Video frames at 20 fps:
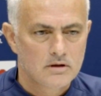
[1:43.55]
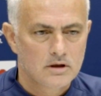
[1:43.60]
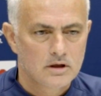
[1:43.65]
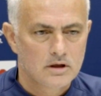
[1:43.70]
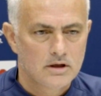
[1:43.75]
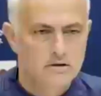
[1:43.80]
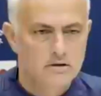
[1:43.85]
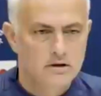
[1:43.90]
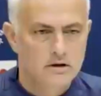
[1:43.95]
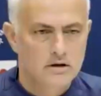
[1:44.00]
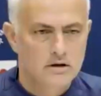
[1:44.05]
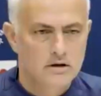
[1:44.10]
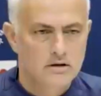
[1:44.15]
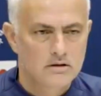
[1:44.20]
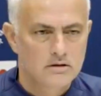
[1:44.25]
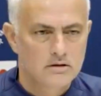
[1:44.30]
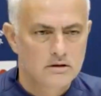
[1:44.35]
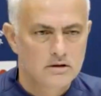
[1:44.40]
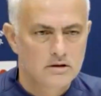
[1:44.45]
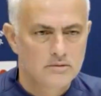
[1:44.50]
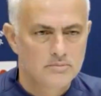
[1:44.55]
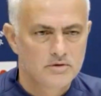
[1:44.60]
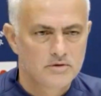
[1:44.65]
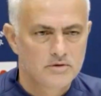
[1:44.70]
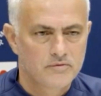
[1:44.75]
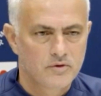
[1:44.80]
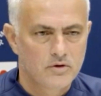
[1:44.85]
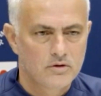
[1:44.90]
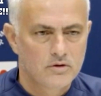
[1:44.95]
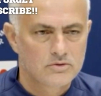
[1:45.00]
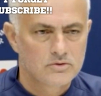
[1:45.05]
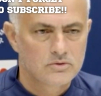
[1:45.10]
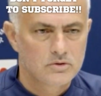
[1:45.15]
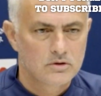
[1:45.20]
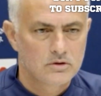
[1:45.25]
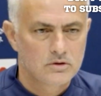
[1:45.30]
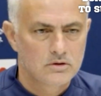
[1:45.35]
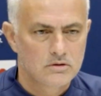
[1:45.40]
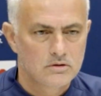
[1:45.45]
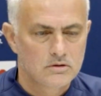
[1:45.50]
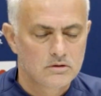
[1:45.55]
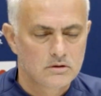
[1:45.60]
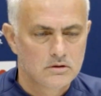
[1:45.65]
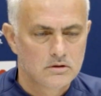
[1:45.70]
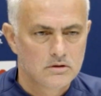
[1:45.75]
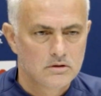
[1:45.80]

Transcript: had a big focus on